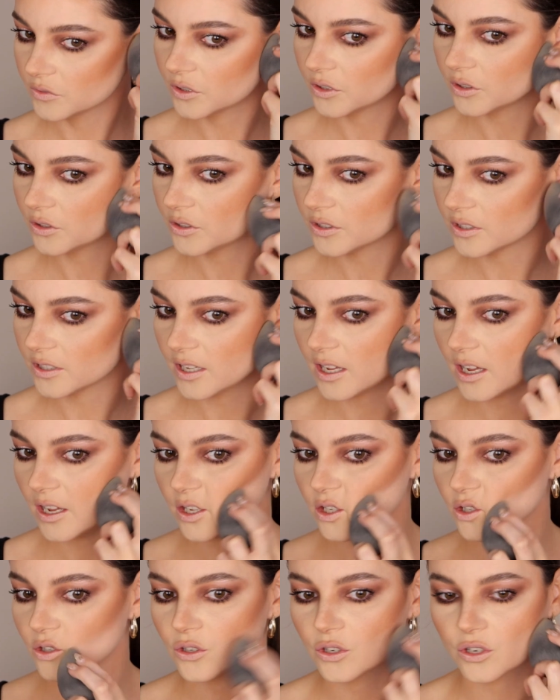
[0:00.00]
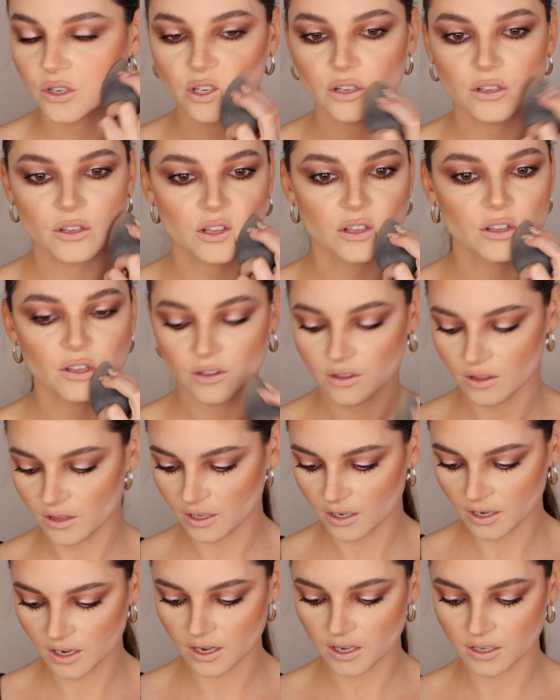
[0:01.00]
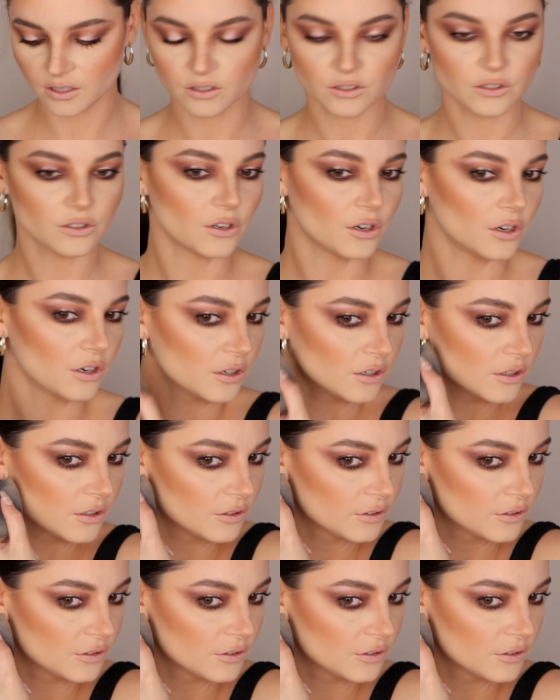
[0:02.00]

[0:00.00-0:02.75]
to snatch the contour.